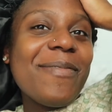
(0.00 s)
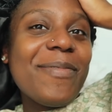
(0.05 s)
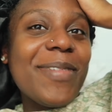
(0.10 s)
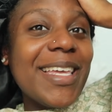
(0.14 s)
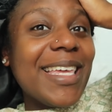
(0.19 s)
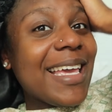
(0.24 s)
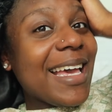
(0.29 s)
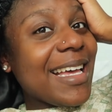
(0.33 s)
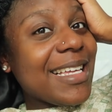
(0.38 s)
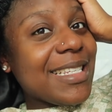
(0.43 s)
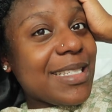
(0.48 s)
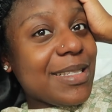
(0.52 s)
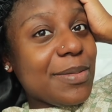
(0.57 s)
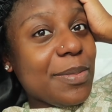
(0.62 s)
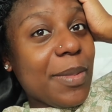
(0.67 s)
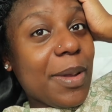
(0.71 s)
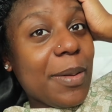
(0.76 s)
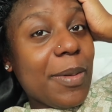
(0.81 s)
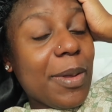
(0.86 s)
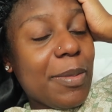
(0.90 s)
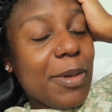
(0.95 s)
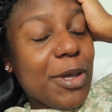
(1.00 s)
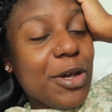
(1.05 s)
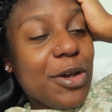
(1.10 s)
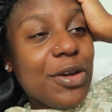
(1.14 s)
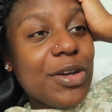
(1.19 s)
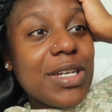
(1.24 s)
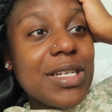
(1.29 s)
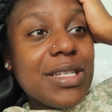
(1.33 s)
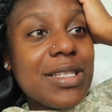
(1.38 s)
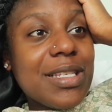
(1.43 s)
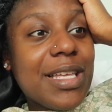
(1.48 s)
But yes, my baby
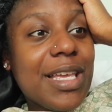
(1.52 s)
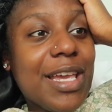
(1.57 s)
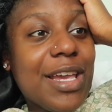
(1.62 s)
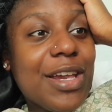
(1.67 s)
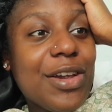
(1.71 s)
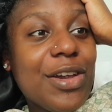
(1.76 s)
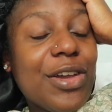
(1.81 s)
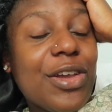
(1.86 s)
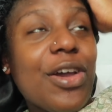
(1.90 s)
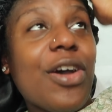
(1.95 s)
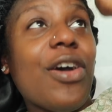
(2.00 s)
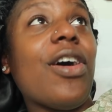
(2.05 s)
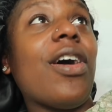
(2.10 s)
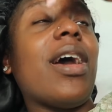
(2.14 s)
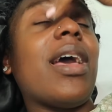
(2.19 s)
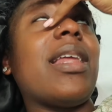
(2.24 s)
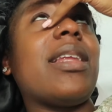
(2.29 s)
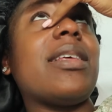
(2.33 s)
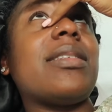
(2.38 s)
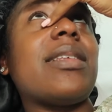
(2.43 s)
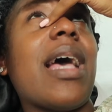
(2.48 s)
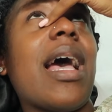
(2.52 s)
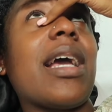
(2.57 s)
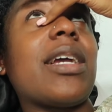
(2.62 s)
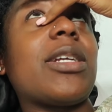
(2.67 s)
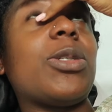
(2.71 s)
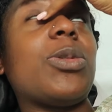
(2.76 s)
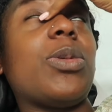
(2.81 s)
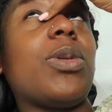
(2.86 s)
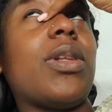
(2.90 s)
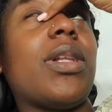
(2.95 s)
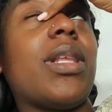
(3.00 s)
girl is here, y'all. It is
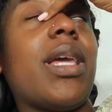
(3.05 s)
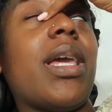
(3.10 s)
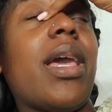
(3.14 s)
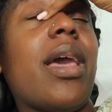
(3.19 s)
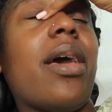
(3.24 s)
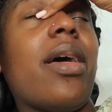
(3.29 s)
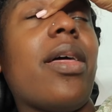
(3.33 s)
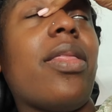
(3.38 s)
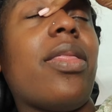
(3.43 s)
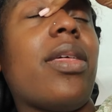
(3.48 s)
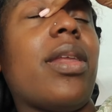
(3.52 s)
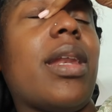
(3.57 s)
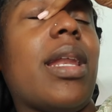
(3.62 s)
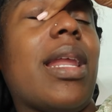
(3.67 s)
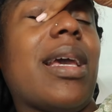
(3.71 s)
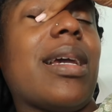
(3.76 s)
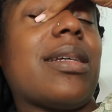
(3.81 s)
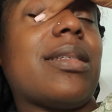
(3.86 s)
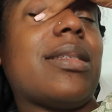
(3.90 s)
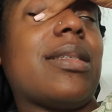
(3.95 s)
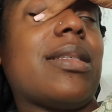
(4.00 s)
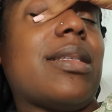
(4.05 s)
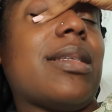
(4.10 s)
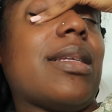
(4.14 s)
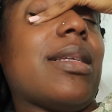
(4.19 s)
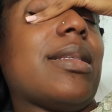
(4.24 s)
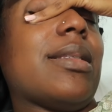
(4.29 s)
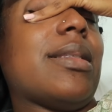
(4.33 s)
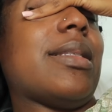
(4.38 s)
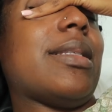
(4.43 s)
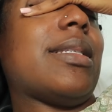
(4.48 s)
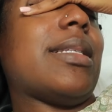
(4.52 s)
actually the next
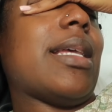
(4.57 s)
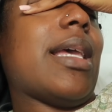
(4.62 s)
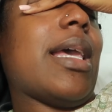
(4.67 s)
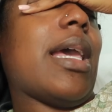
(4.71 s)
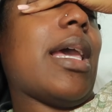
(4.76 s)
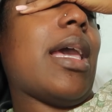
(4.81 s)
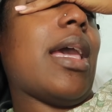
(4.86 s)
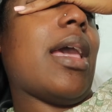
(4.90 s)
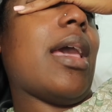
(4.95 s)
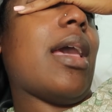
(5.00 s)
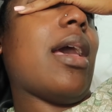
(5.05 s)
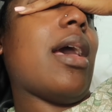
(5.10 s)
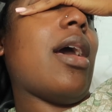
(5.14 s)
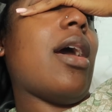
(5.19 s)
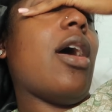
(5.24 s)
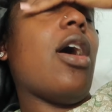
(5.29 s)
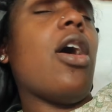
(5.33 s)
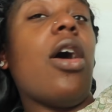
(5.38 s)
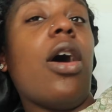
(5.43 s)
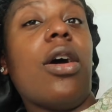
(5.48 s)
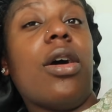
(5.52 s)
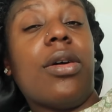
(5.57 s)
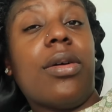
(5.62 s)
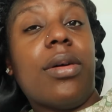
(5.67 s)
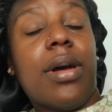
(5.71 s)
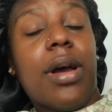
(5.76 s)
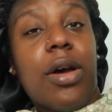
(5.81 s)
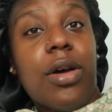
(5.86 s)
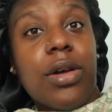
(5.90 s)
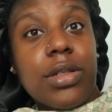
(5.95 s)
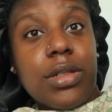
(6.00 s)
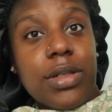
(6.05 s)
day.
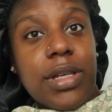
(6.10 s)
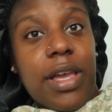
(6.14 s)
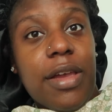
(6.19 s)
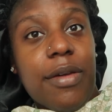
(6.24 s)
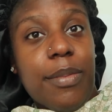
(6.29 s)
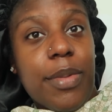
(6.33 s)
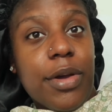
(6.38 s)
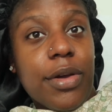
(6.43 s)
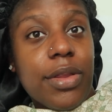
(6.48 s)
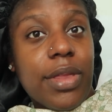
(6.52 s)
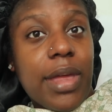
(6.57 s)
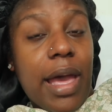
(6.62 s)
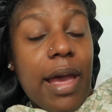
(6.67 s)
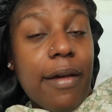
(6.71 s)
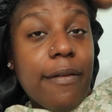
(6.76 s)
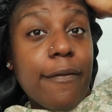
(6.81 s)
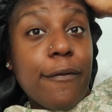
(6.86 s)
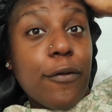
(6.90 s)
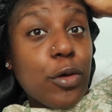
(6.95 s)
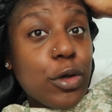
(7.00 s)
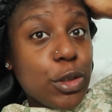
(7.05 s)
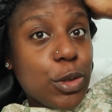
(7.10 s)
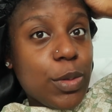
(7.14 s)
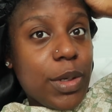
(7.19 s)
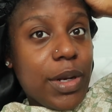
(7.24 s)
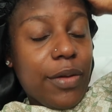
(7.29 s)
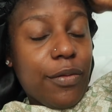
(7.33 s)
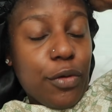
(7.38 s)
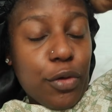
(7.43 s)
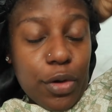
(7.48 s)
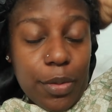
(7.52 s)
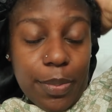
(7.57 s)
Also gave birth at
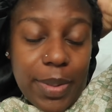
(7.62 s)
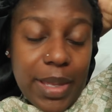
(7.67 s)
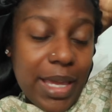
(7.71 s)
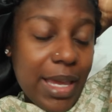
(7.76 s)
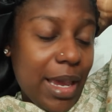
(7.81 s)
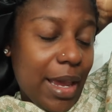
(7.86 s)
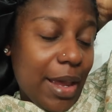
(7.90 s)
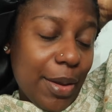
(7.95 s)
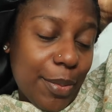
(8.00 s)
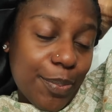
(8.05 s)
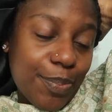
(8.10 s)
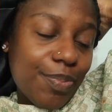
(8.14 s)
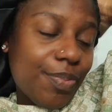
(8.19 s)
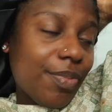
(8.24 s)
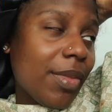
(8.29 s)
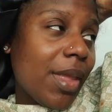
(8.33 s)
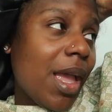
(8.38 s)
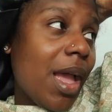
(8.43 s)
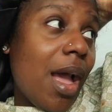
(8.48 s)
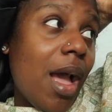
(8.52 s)
4:24 p.m.